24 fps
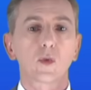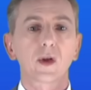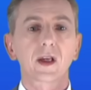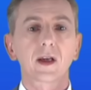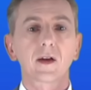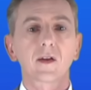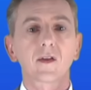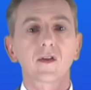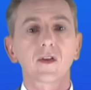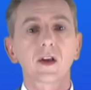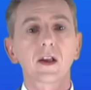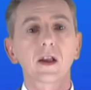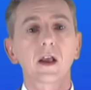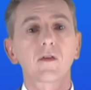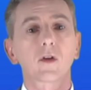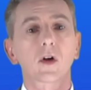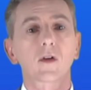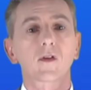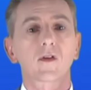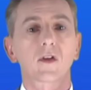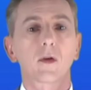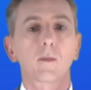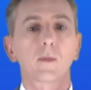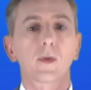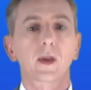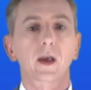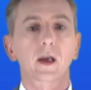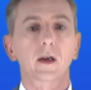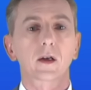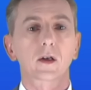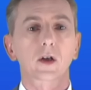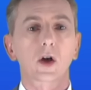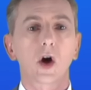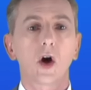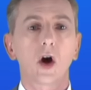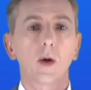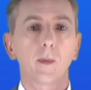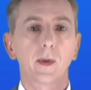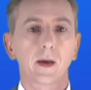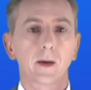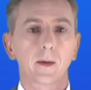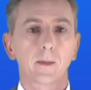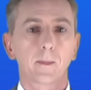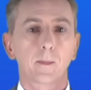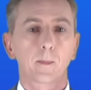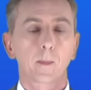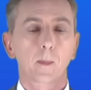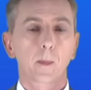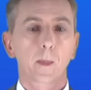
we can see they've got something in common.